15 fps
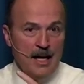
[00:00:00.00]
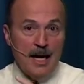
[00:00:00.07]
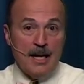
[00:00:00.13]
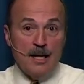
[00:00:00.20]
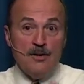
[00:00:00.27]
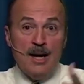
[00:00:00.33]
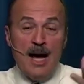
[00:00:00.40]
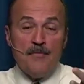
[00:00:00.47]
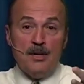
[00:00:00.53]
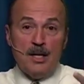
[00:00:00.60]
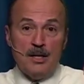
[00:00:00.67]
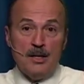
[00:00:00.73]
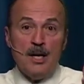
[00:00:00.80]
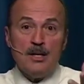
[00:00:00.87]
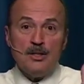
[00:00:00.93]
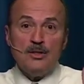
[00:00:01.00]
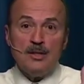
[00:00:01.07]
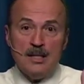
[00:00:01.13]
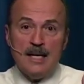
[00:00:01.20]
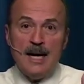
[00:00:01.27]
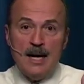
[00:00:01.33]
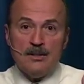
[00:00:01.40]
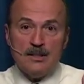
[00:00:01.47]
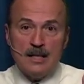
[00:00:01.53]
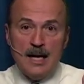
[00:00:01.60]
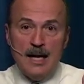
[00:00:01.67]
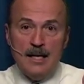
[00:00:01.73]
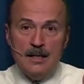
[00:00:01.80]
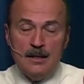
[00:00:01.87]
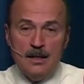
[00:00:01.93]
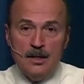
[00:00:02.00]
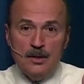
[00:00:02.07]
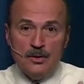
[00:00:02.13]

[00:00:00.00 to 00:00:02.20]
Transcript: and then you have the conductors on the outside.